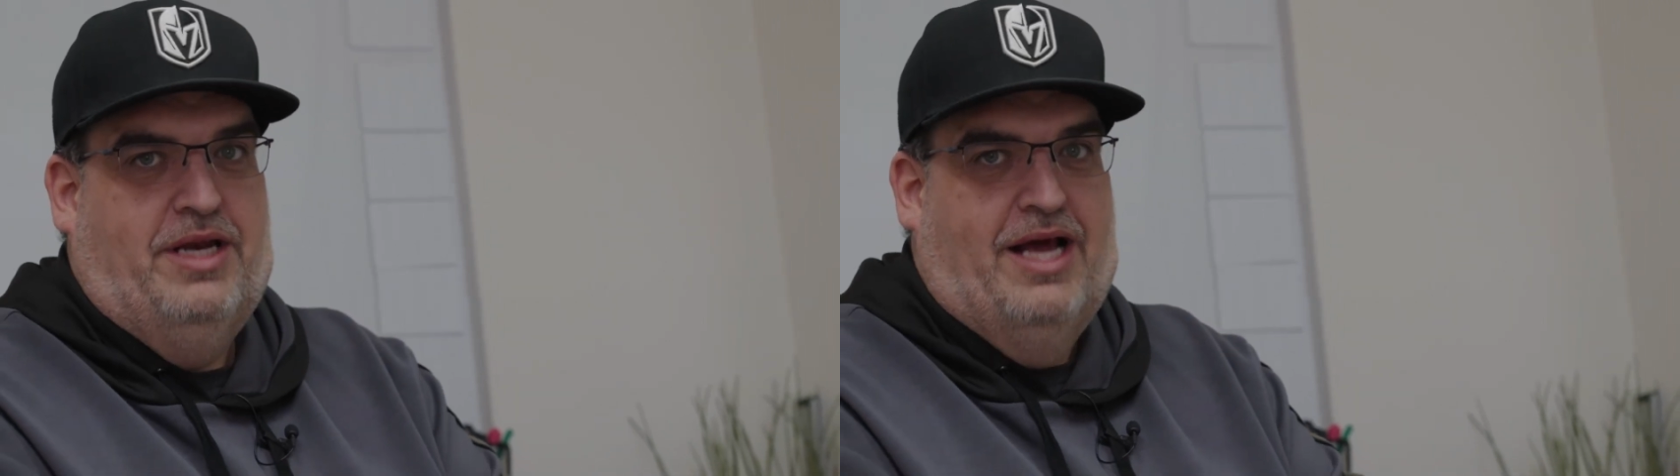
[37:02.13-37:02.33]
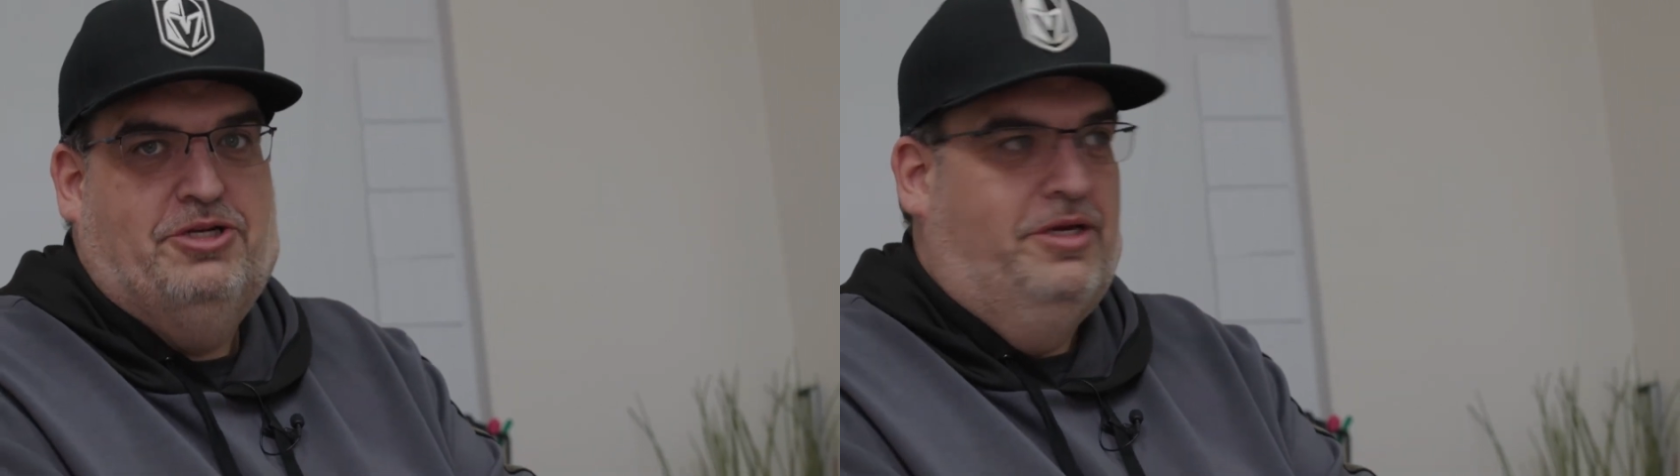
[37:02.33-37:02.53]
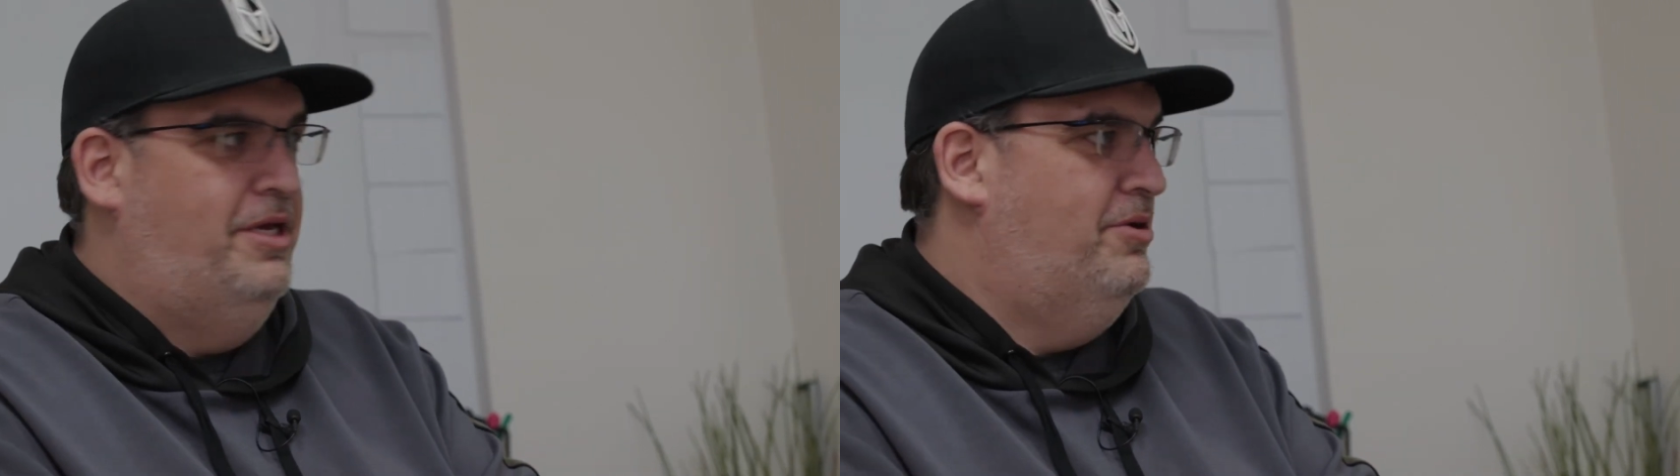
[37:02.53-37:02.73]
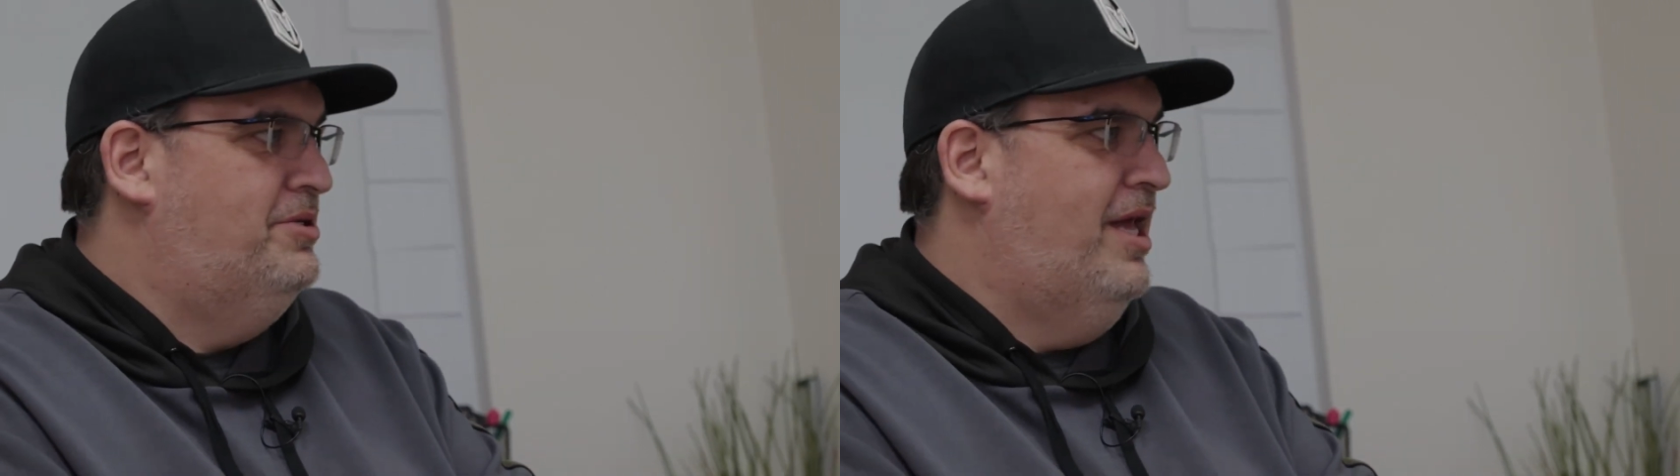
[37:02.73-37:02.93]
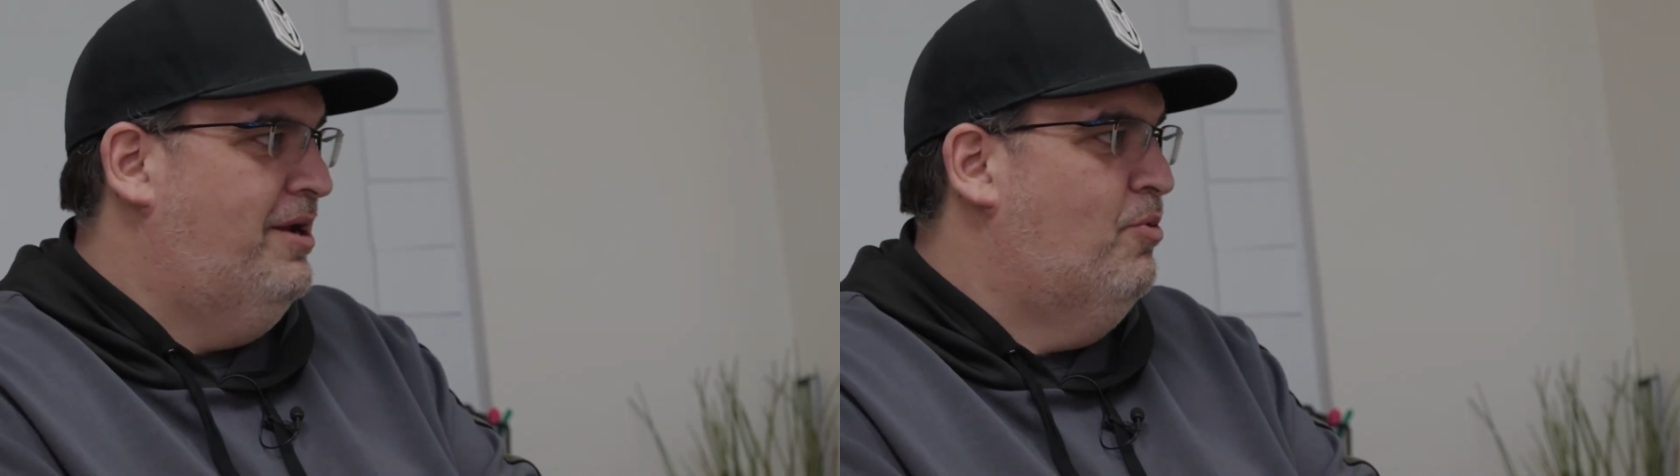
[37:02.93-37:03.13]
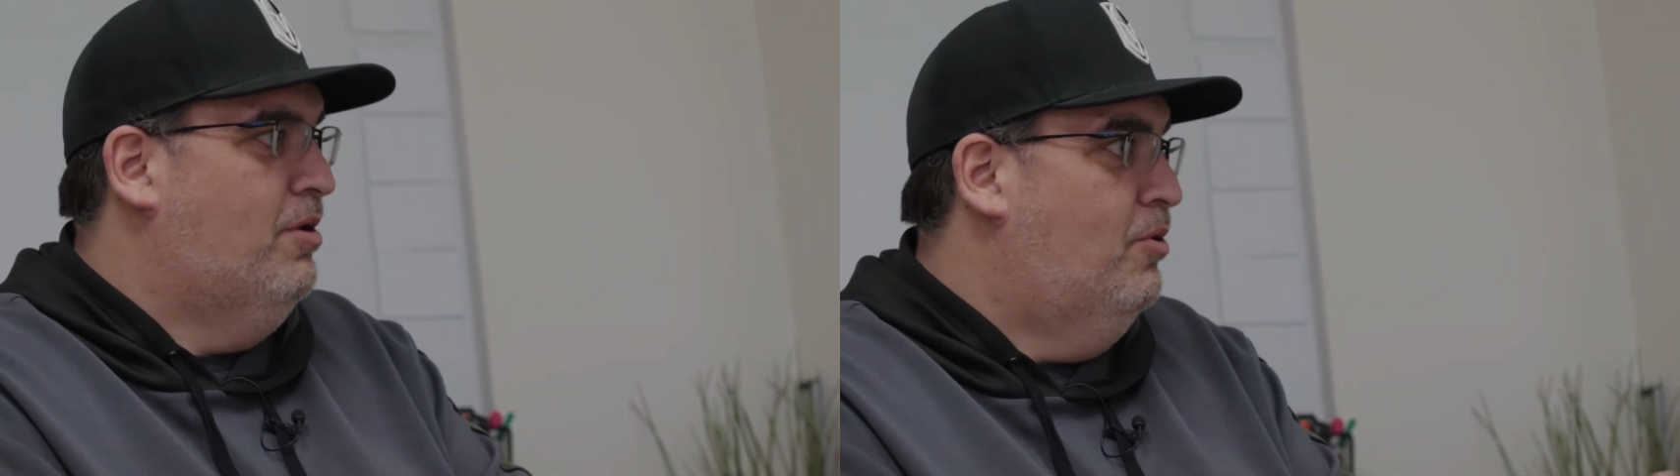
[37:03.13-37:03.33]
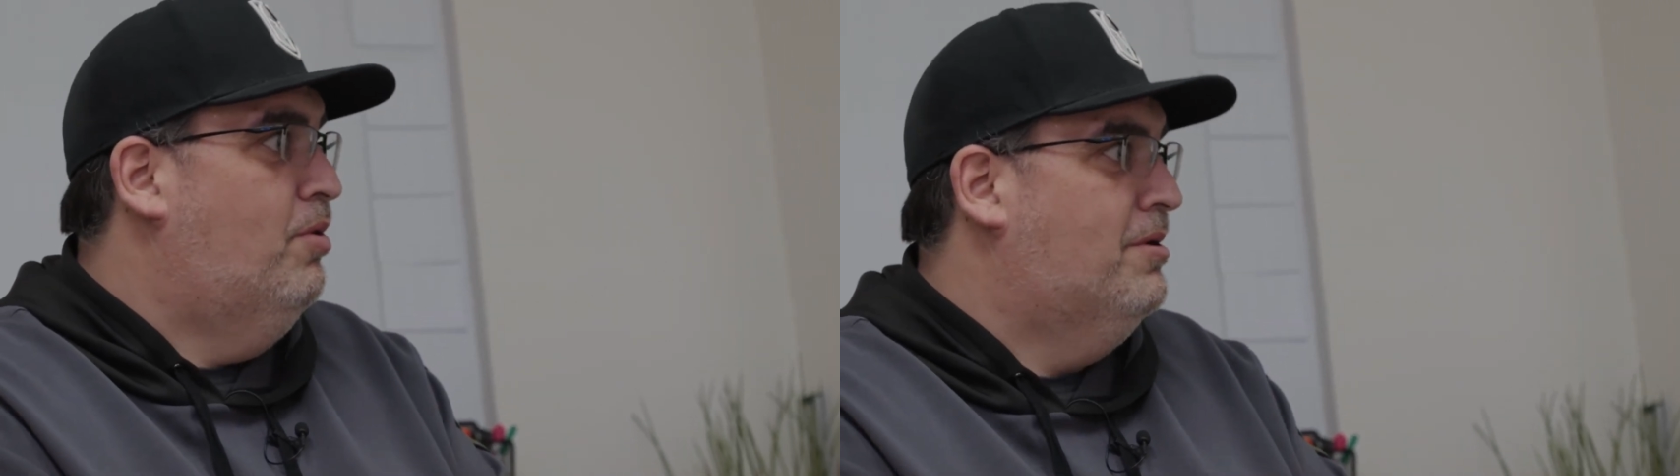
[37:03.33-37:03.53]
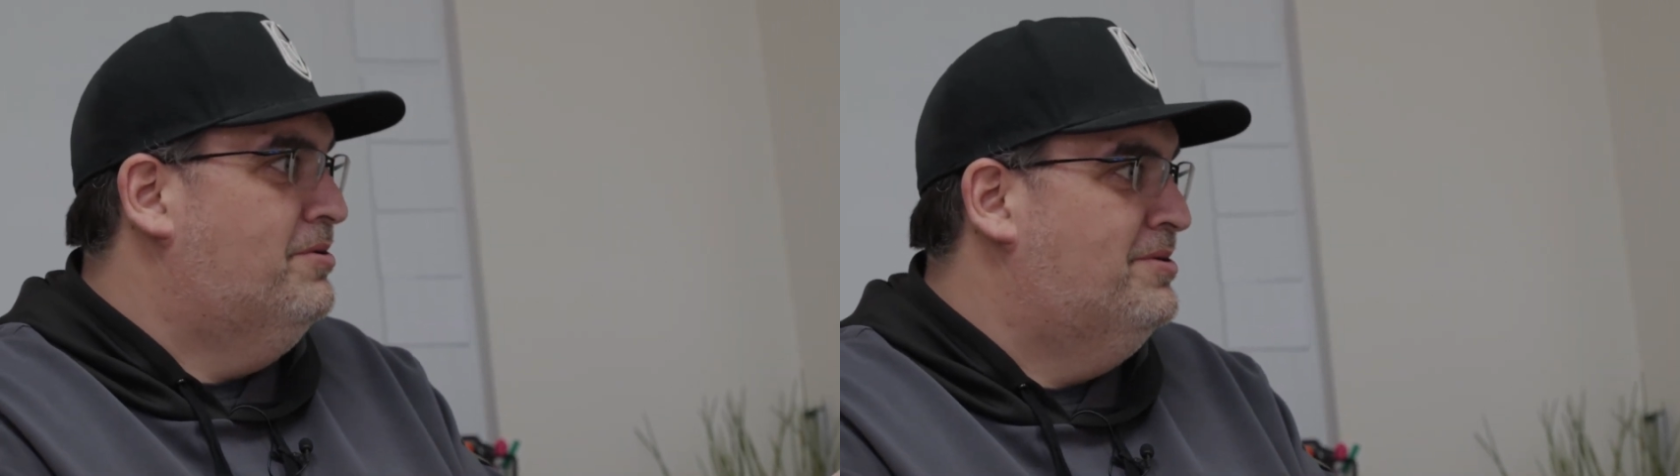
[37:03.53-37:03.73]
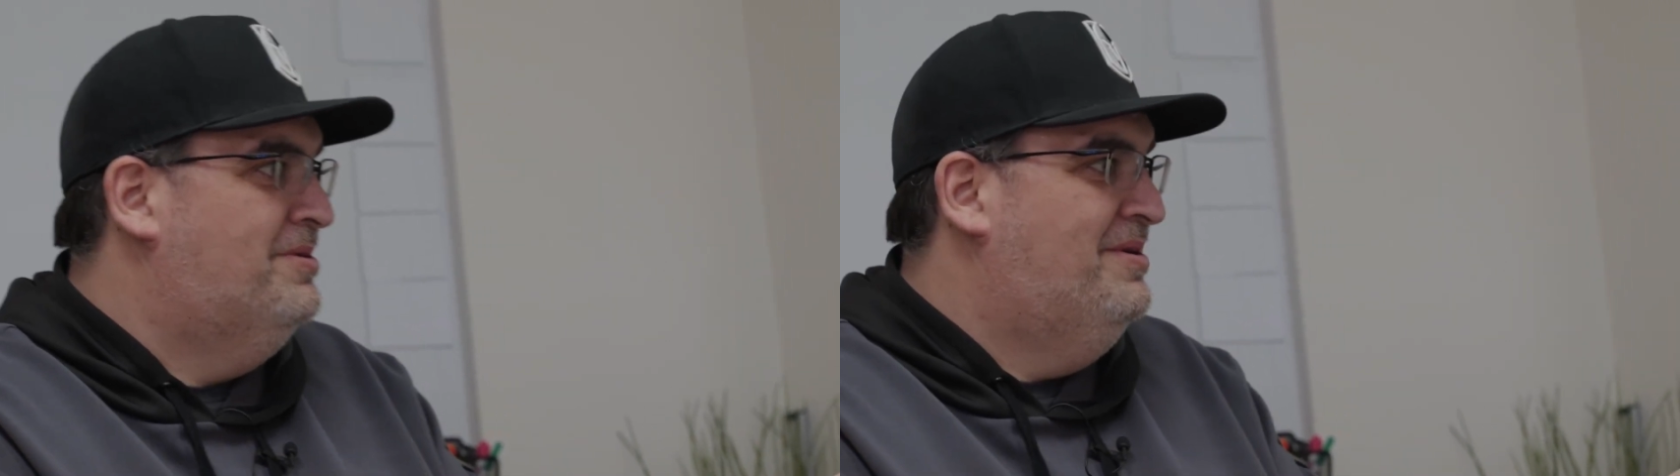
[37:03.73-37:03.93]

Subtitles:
actually use like real words.